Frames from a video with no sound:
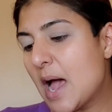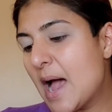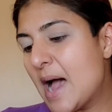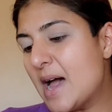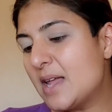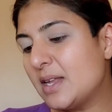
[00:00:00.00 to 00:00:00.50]

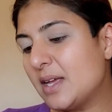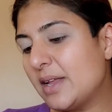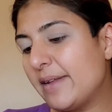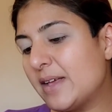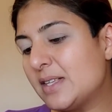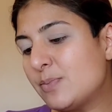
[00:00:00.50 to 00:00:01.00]
and
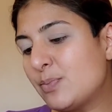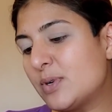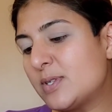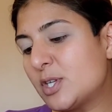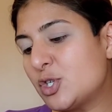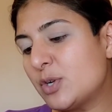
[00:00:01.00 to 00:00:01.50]
it is
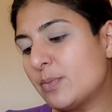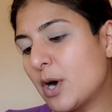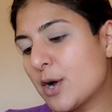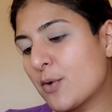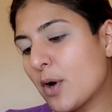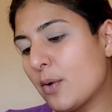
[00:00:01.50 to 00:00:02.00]
Precision
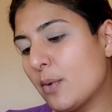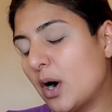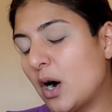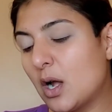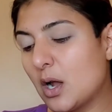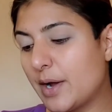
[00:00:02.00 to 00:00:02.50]
Micro
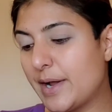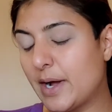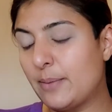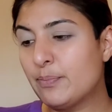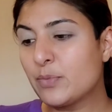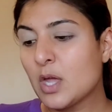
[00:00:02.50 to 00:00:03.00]
Eyeliner.